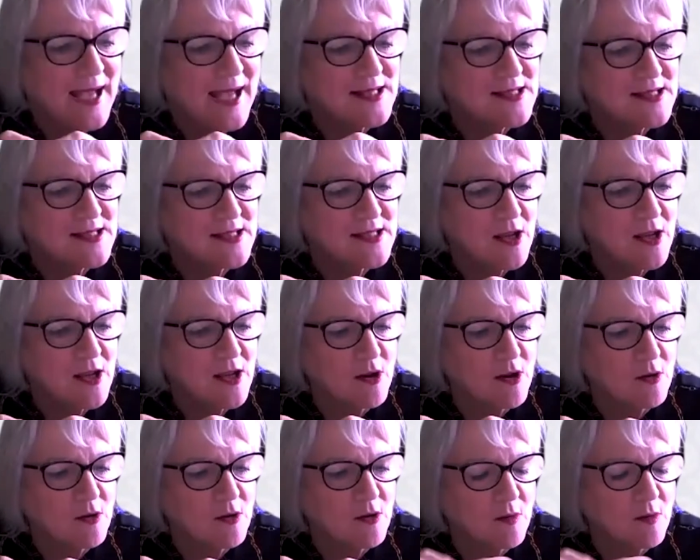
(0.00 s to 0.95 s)

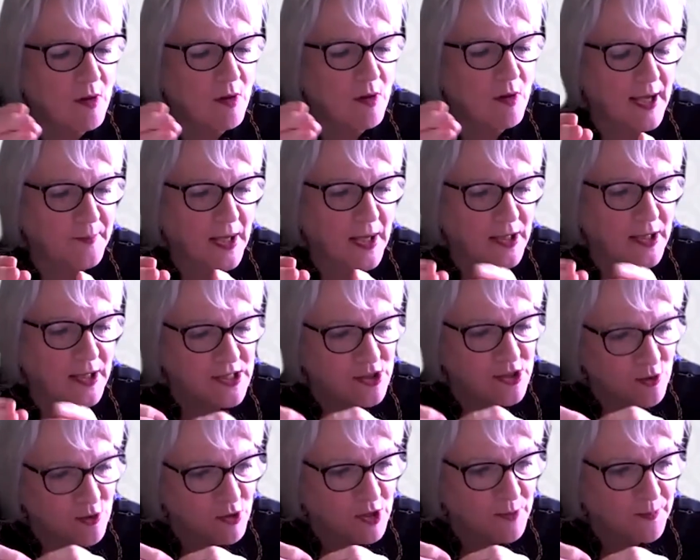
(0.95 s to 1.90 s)
so and you
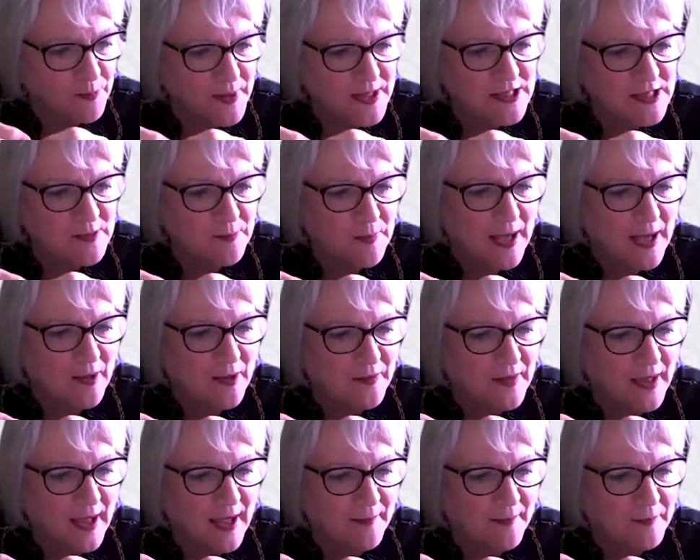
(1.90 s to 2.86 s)
did talk a bit about
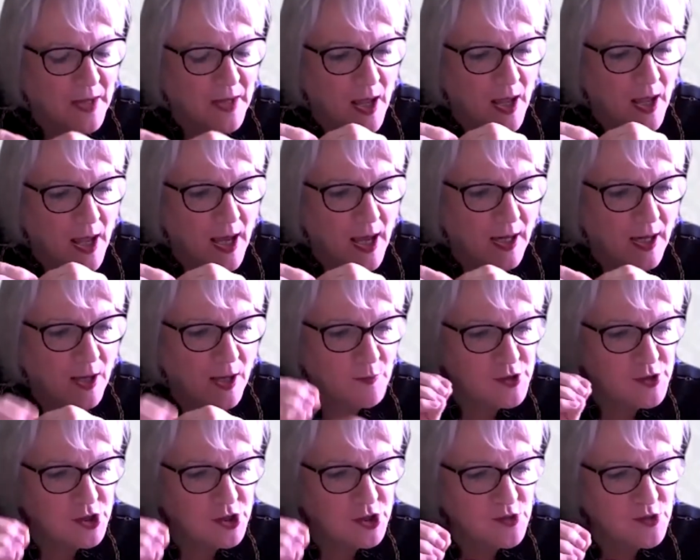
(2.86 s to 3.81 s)
that, and I
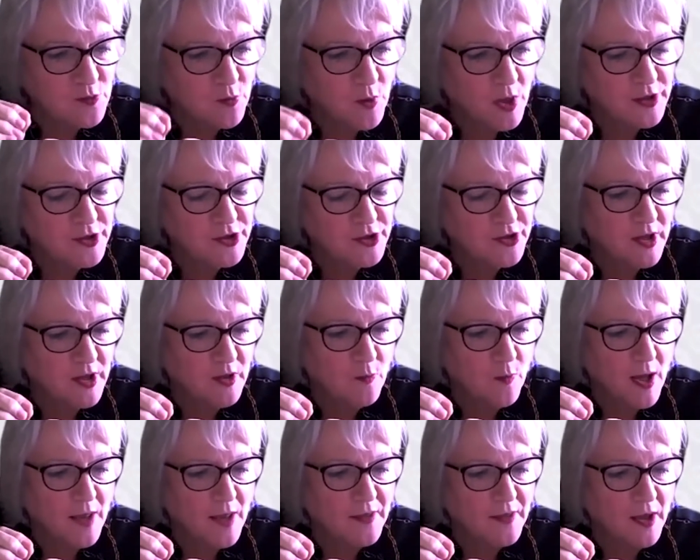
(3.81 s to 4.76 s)
was just wondering
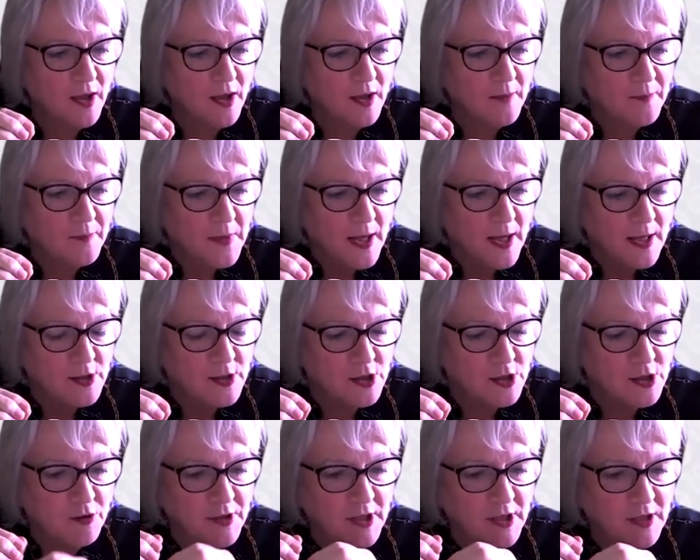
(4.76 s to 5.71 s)
whether, do
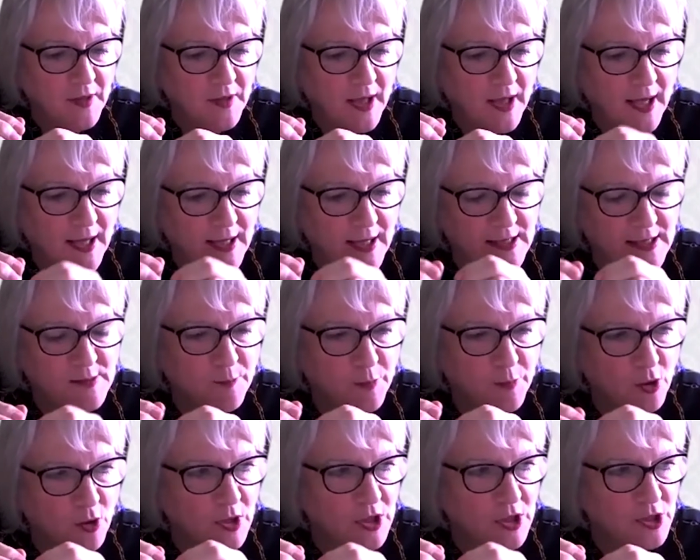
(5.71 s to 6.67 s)
you think that is
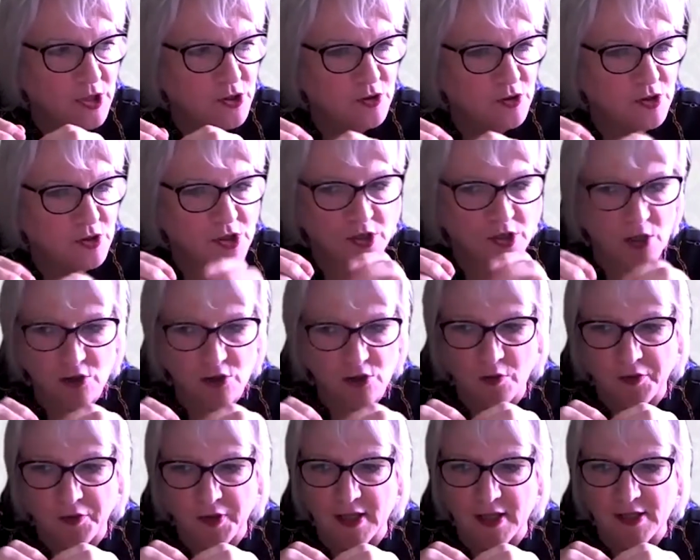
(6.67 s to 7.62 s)
purely due to social
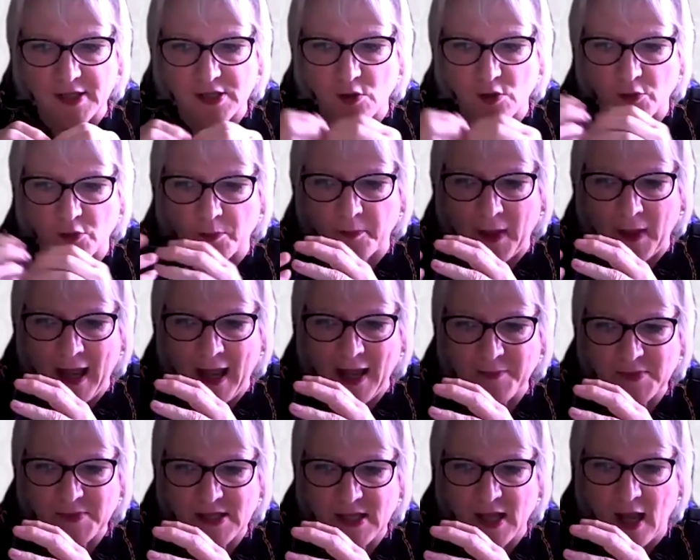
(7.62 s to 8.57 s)
things, or
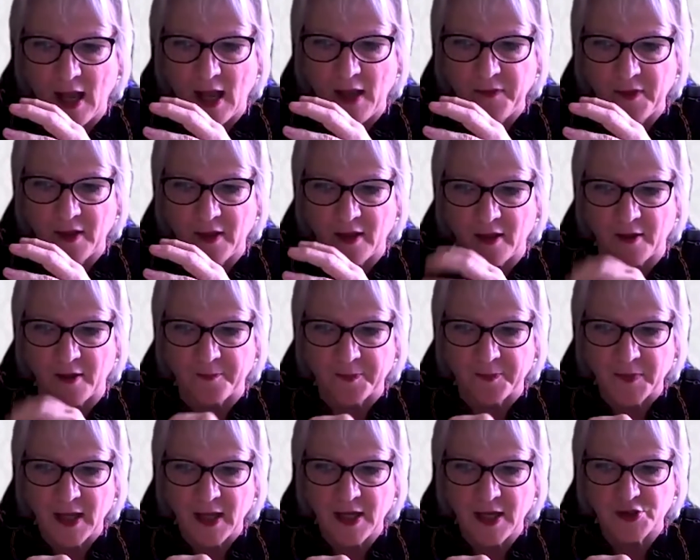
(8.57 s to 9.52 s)
perhaps the other
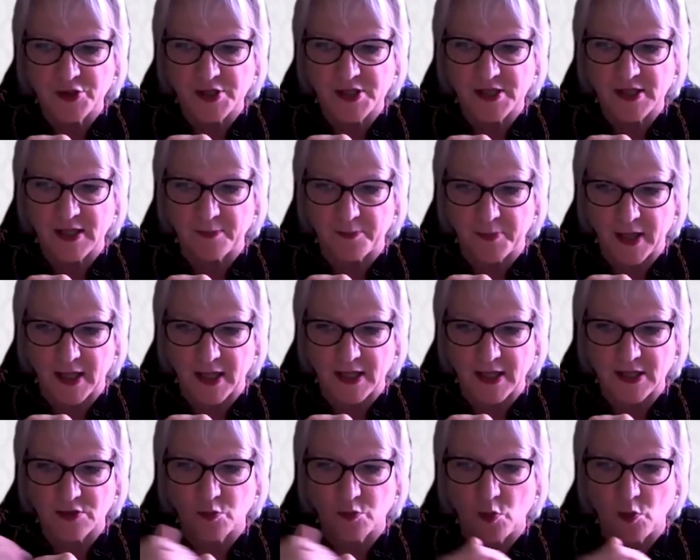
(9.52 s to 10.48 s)
interesting bit
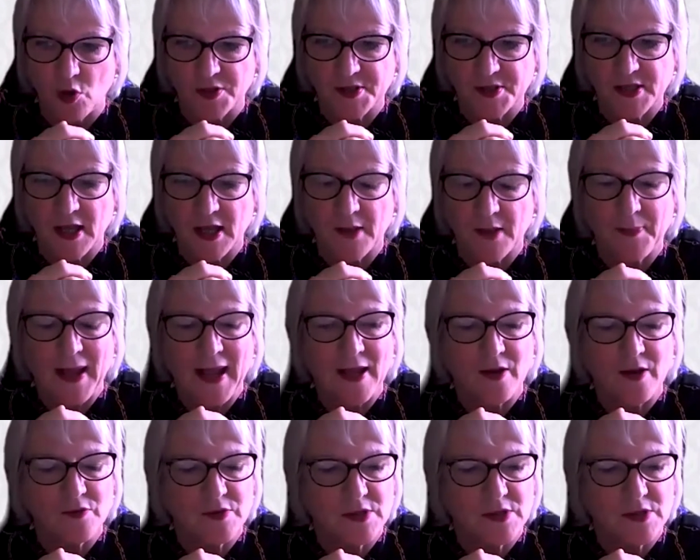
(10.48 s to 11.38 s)
was about